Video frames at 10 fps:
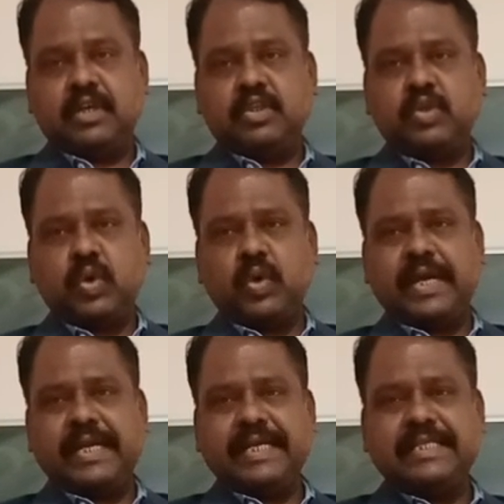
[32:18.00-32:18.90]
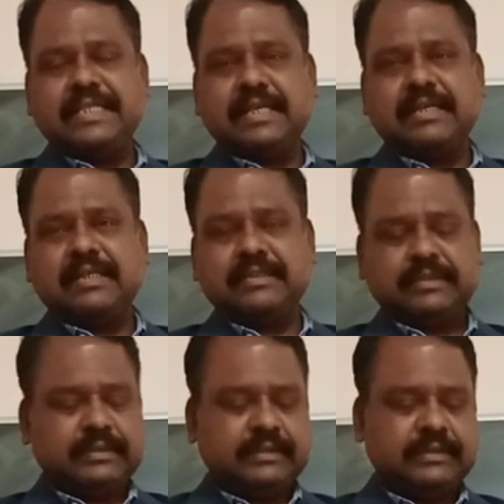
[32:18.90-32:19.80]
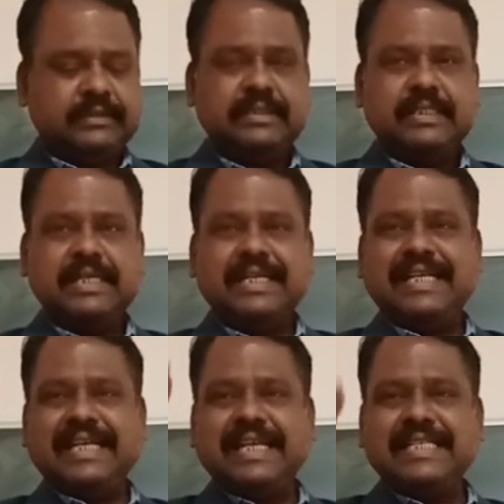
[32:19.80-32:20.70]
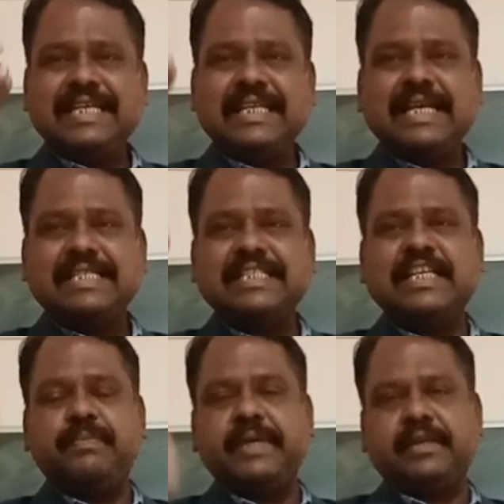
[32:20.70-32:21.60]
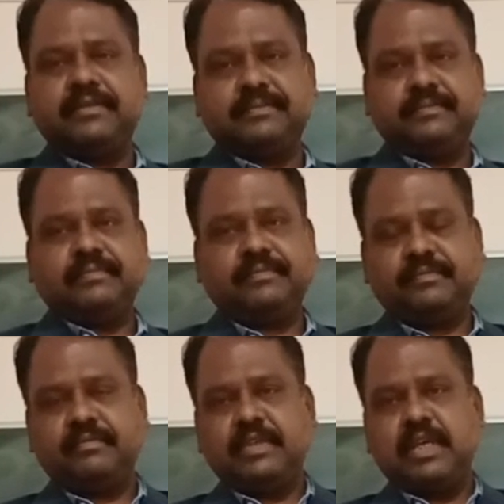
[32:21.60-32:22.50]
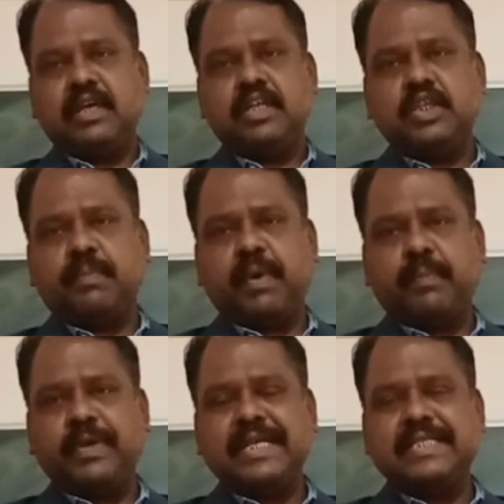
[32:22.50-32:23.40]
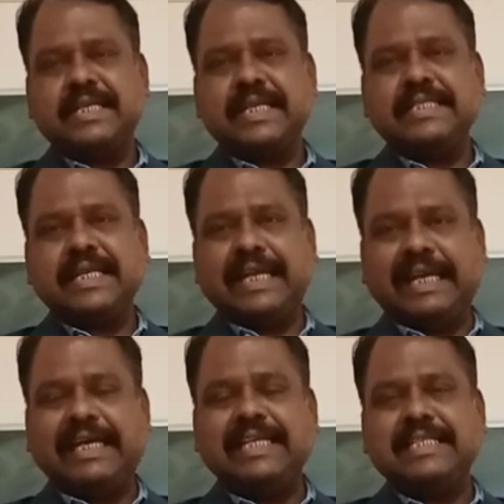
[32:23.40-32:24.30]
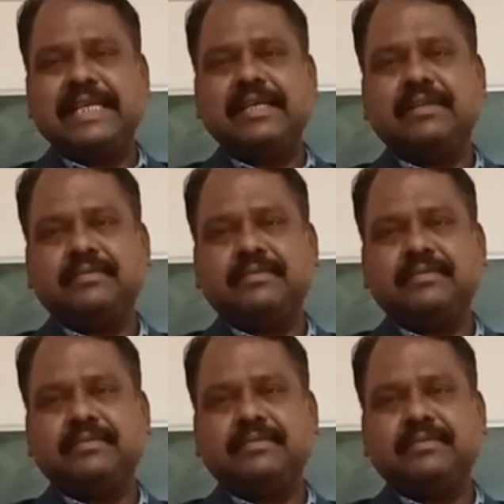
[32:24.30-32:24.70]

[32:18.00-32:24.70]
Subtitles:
so it is decreasing the GDP. The population is increasing,